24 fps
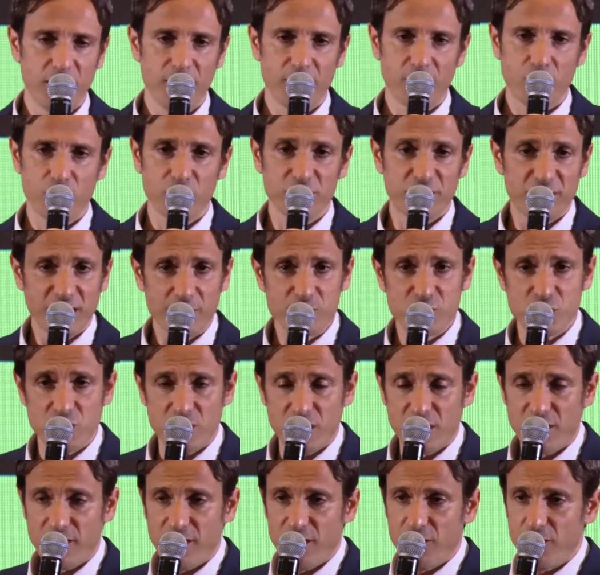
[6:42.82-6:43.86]
consumption
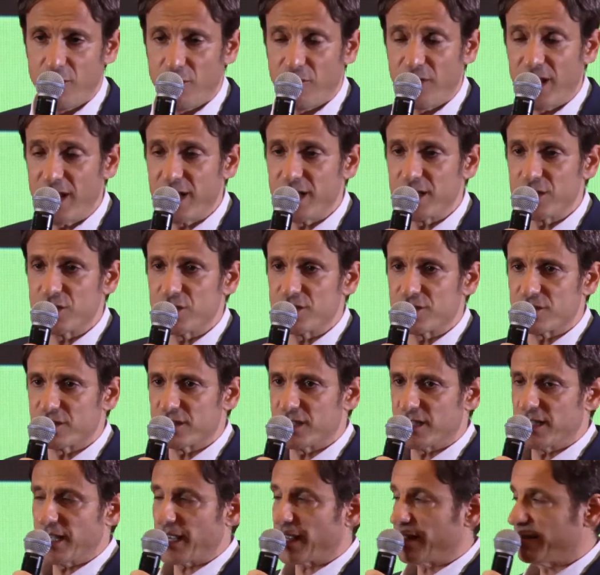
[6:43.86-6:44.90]
of energy so
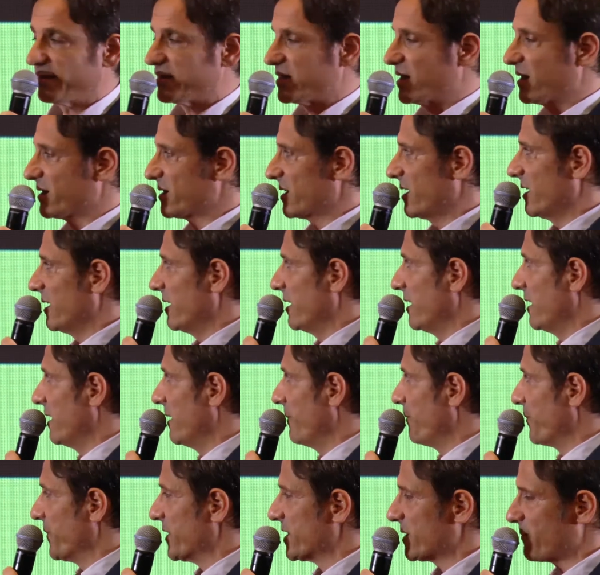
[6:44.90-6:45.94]
that they can
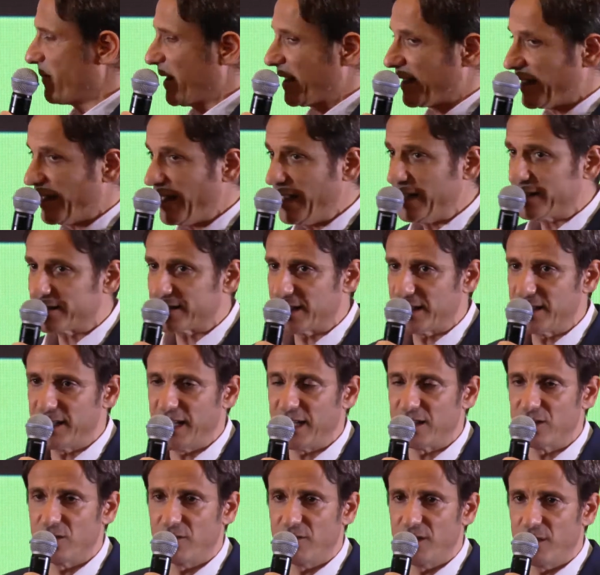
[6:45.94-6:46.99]
spend less at the
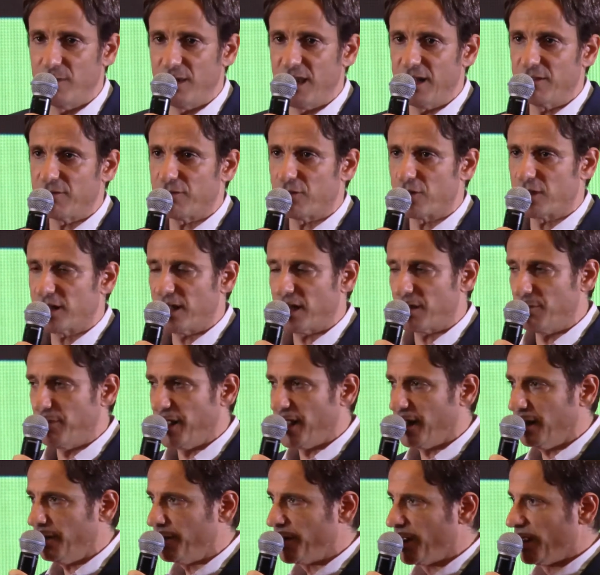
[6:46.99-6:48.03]
end of the month for their
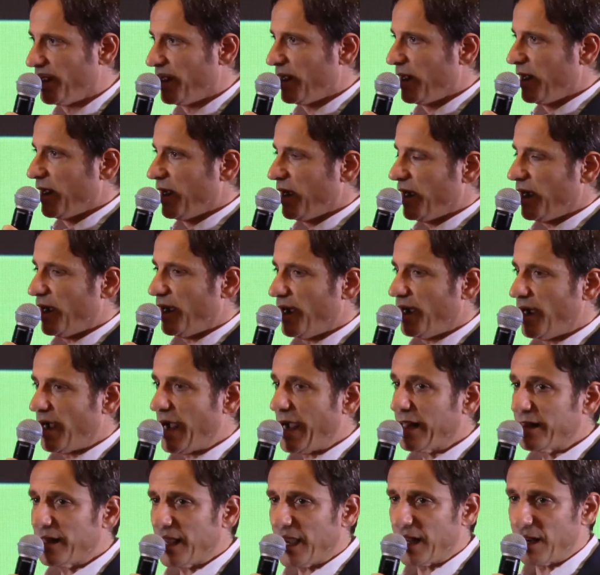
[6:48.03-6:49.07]
bill
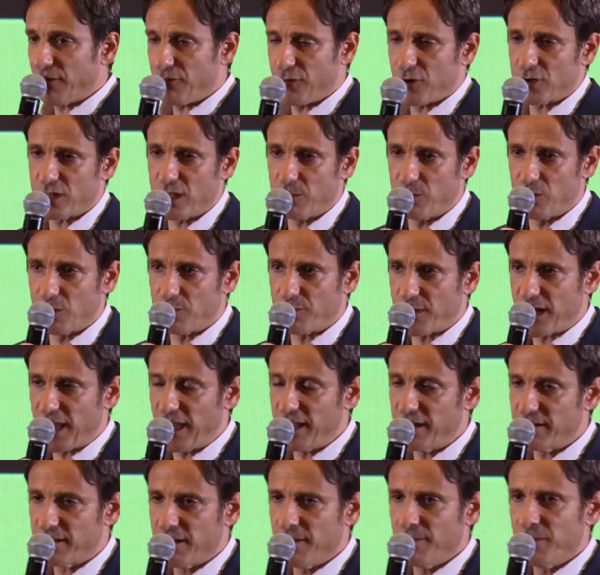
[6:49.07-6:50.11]
at an affordable
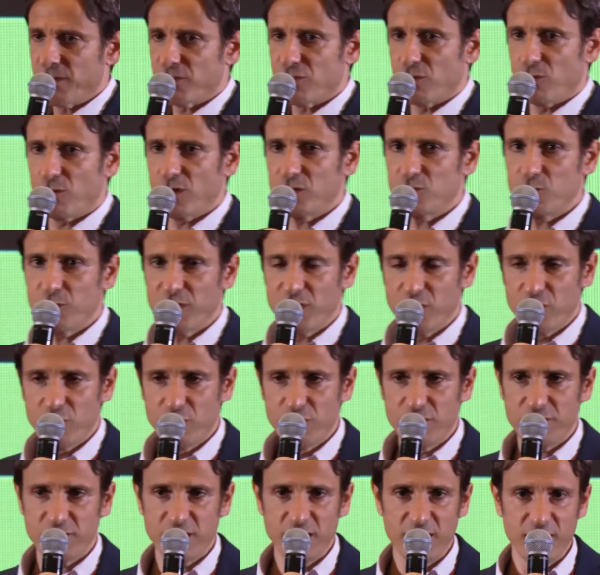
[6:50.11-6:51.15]
price. So what we
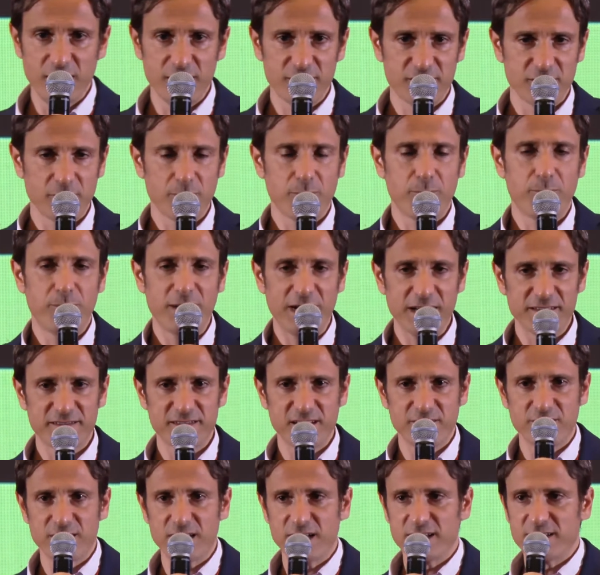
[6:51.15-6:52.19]
use is
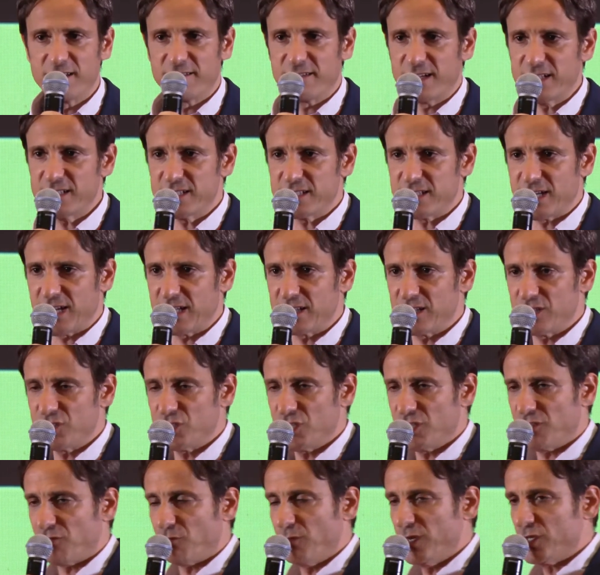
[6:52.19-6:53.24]
passive green design
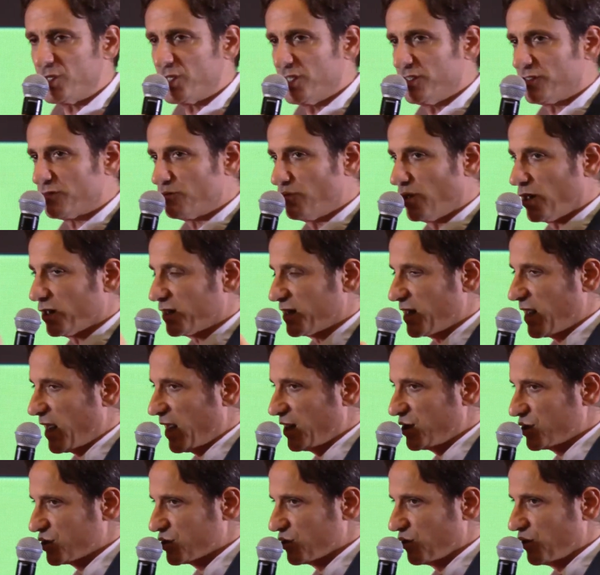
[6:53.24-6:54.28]
strategies, which is what
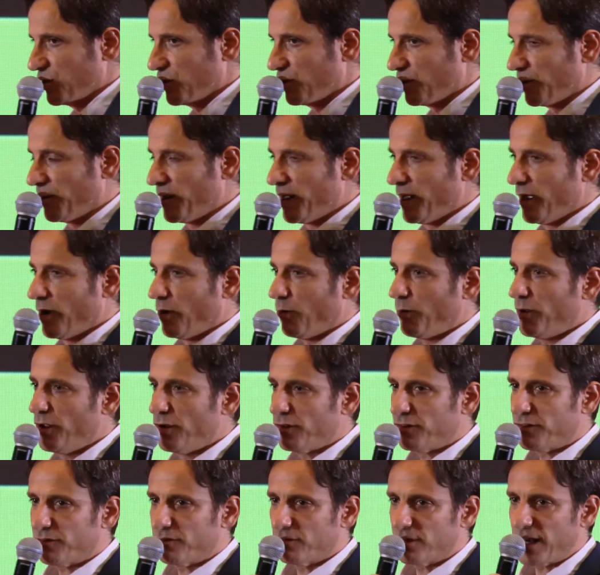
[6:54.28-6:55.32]
I show you. We
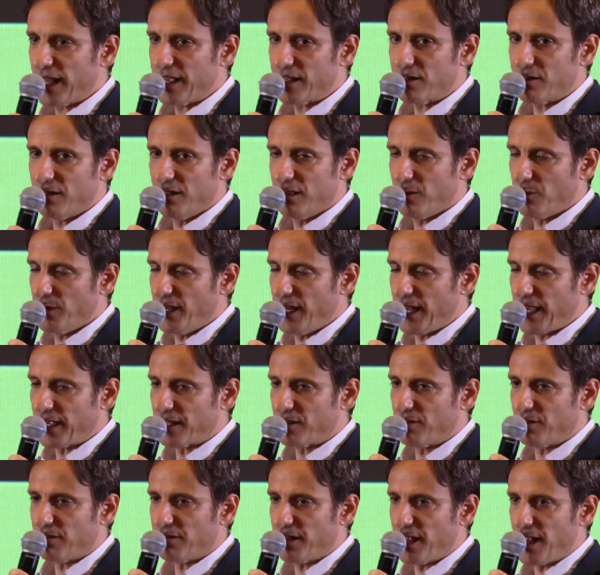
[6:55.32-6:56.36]
like
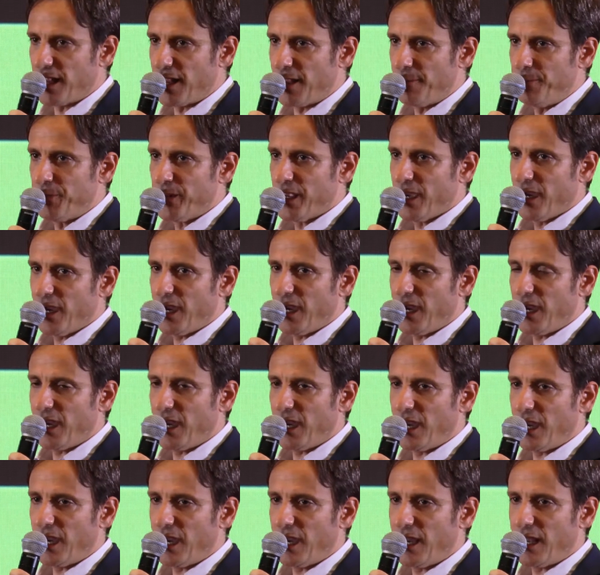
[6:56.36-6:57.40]
to say
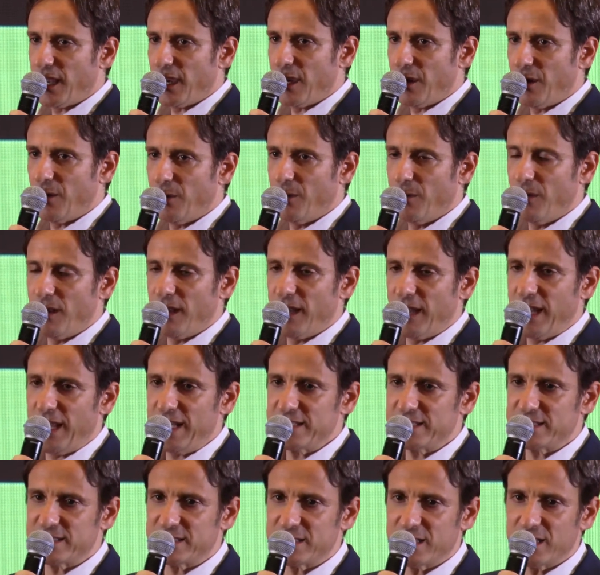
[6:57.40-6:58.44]

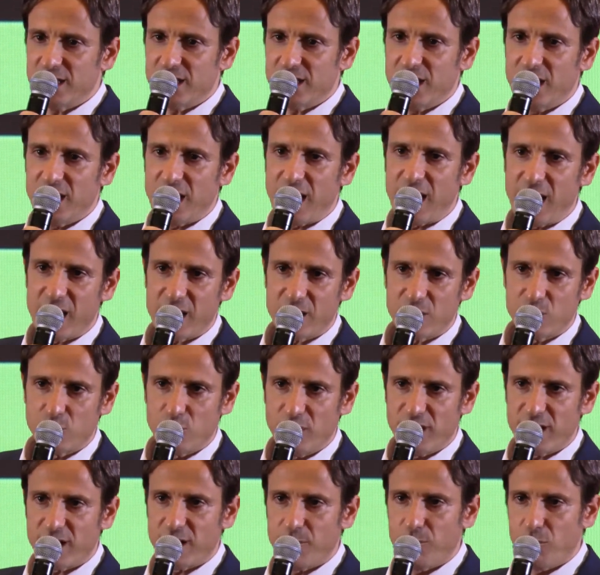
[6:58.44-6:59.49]
less
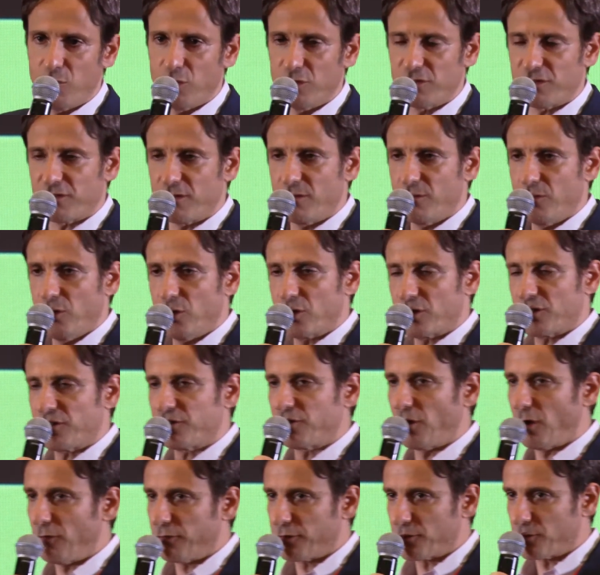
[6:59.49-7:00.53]
hardware, more
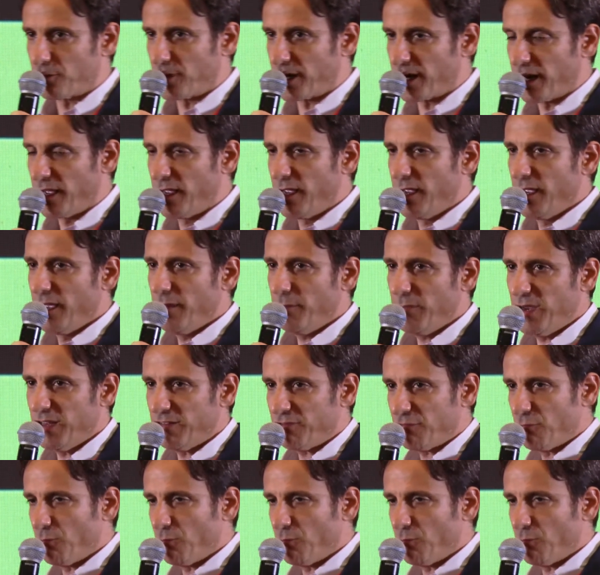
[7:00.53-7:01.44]
software. Means